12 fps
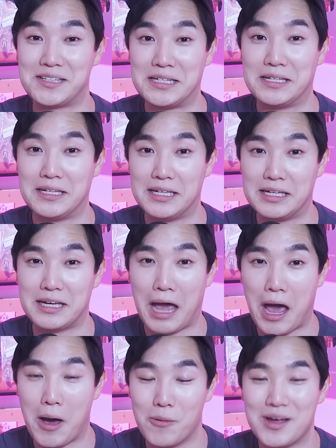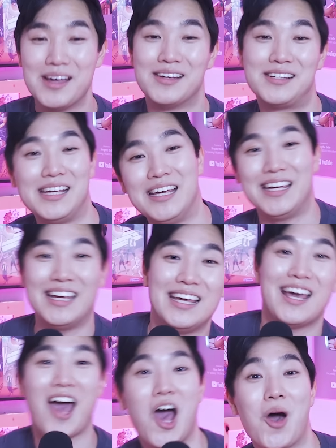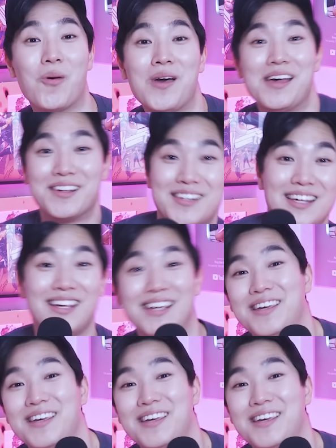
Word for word: C E O, C E O, C